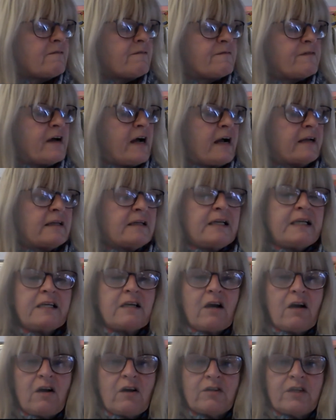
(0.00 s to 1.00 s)
Finally
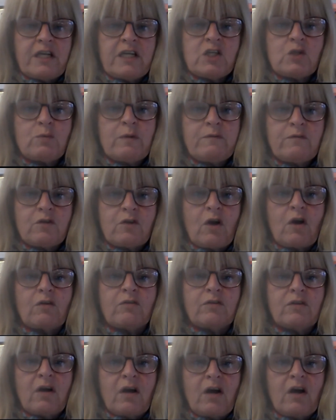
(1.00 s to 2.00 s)
garnish with
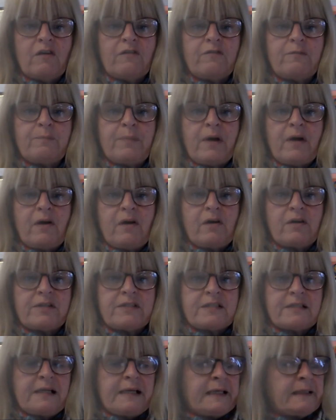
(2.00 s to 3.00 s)
gone off
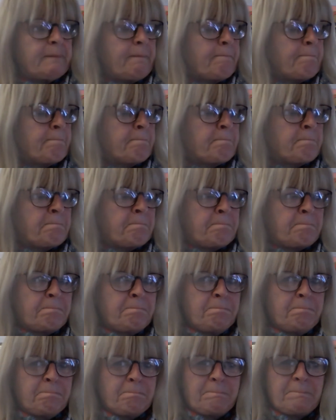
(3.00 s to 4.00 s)
parsley.
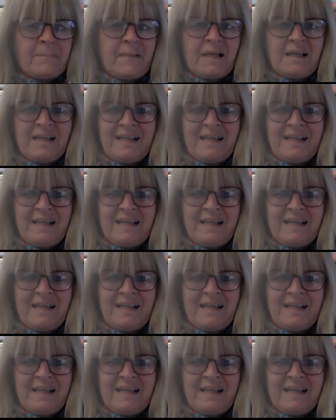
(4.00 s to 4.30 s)
Mm.